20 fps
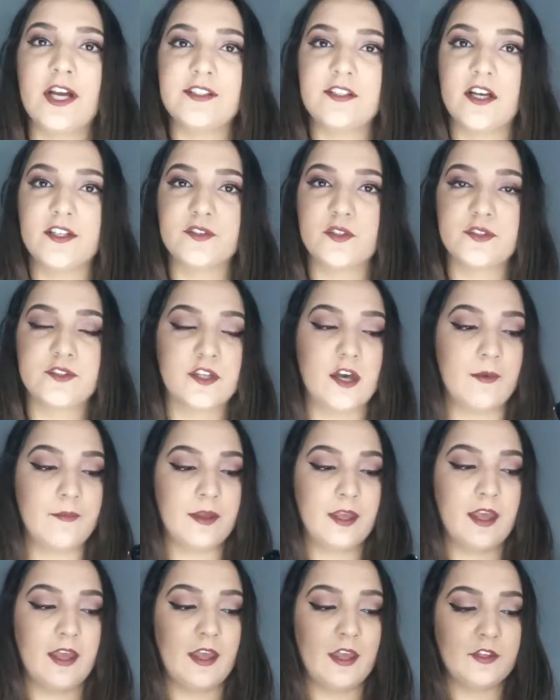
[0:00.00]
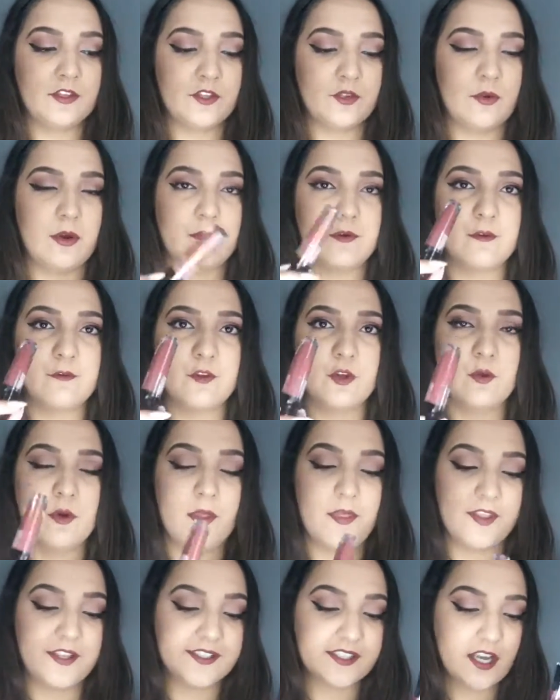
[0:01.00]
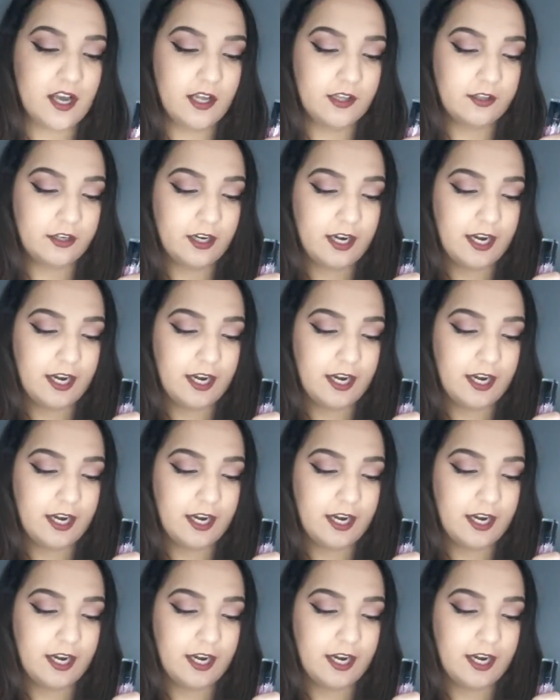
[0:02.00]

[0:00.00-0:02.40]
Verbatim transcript: guys also saw me do a review on this color,